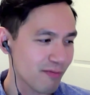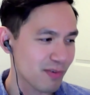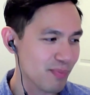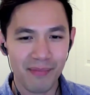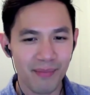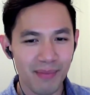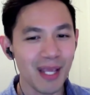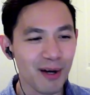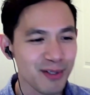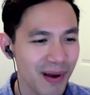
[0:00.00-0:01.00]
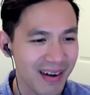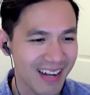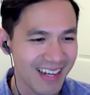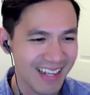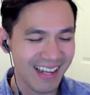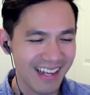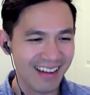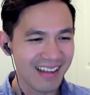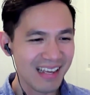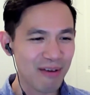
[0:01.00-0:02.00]
spent many years on,
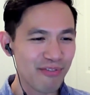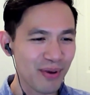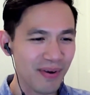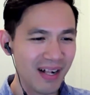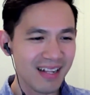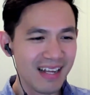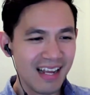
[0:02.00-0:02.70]
if you will.